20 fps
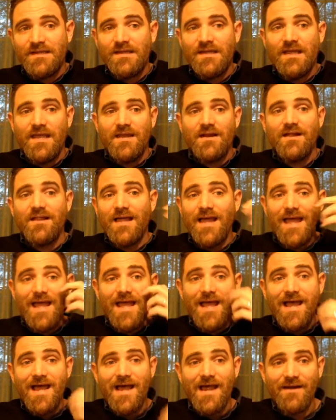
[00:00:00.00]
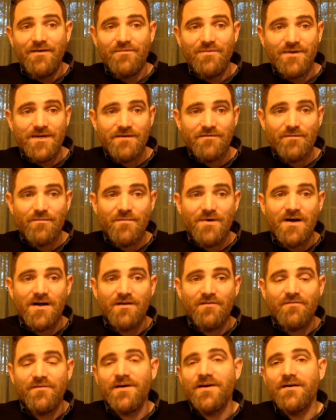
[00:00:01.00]
and I'll add whatever
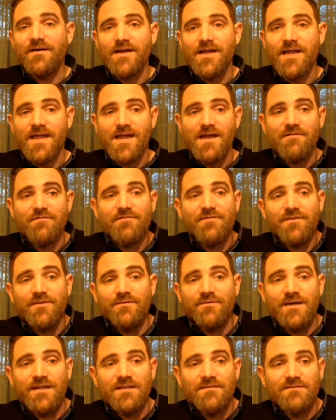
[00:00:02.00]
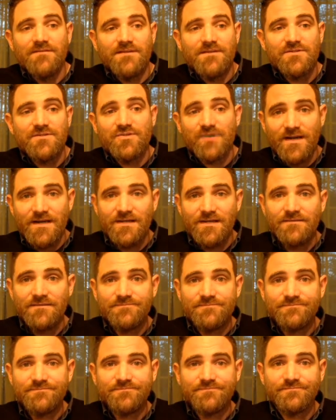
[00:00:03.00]
modifier I have for the relevant trait.
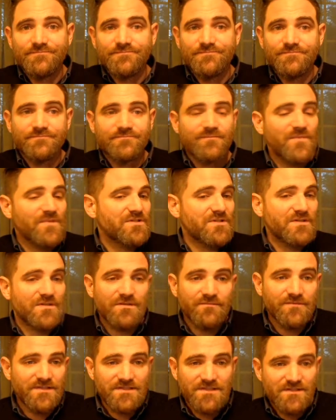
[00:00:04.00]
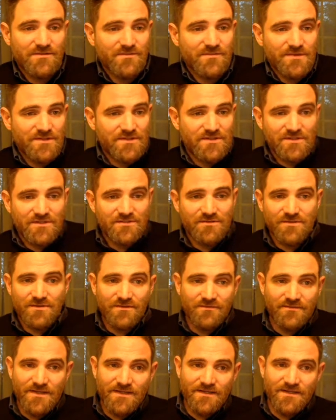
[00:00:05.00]
So this is really just sort
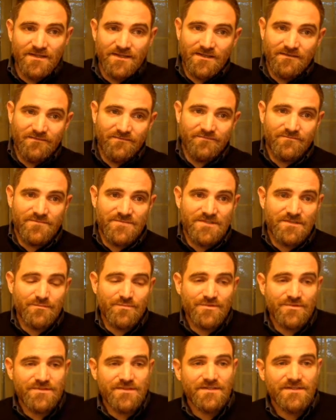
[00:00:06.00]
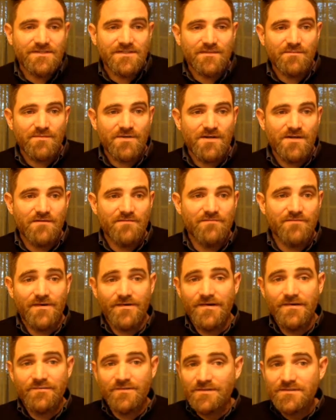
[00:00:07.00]
of like a simple system of
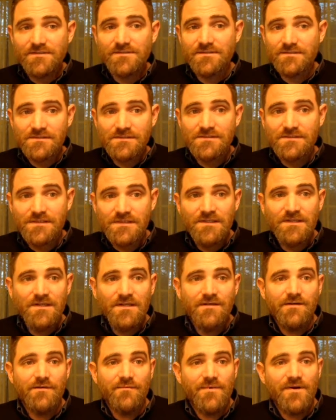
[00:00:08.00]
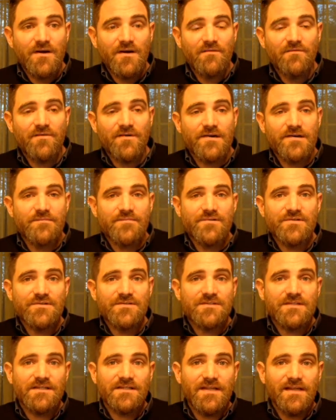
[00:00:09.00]
variables, numeric
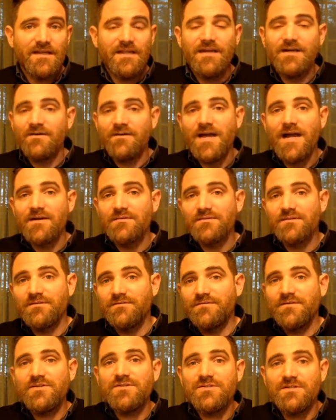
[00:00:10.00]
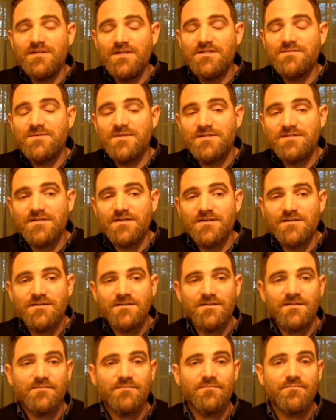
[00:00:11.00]
variables that then interact with the fiction as we start
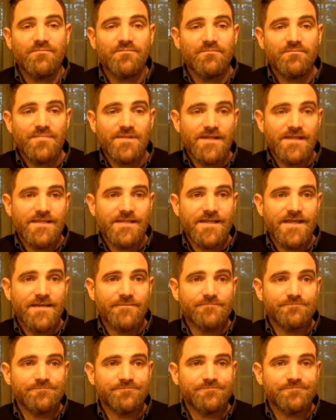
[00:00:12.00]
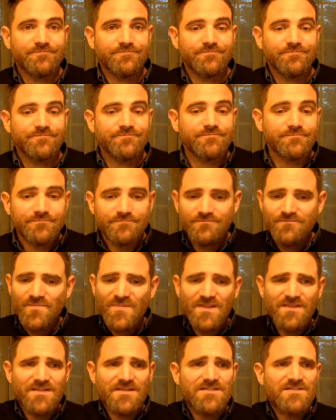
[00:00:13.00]
to play the game.
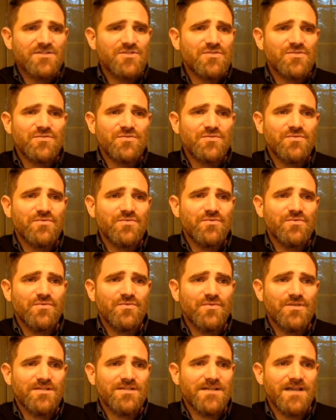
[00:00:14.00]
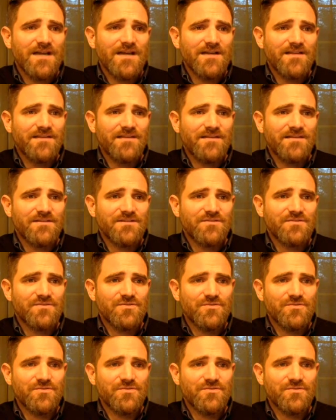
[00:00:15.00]
This is true, this kind of thing is true